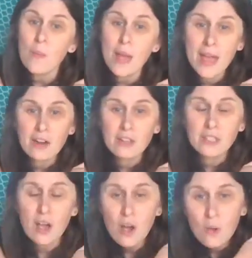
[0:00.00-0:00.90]
bears
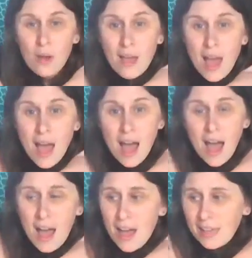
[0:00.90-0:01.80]
go
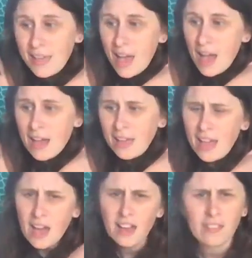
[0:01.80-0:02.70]
huggy, huggy,
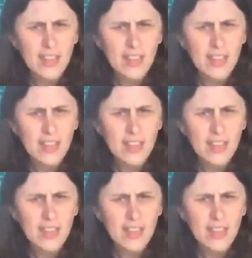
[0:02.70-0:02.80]
hug.